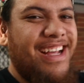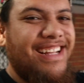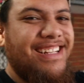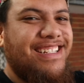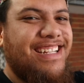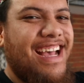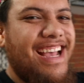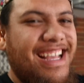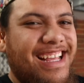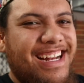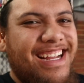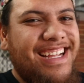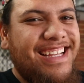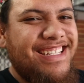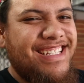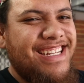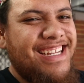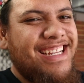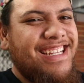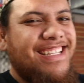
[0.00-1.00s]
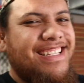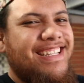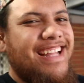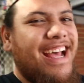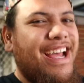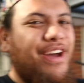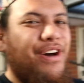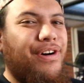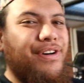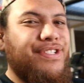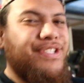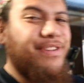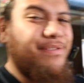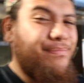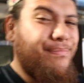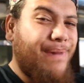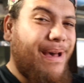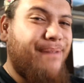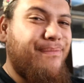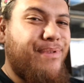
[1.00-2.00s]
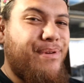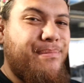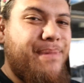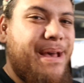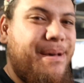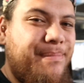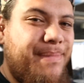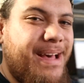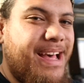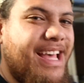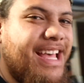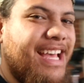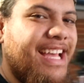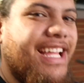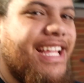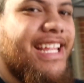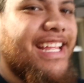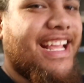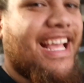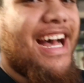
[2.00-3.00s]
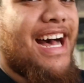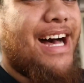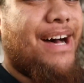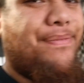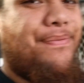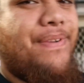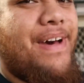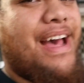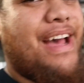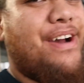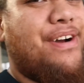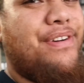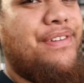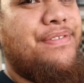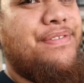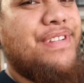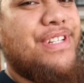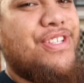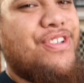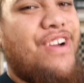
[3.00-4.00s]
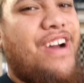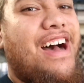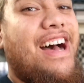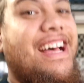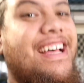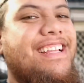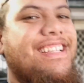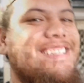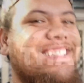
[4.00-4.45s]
Take it easy, stay awesome, and remember, you can't fail if you try.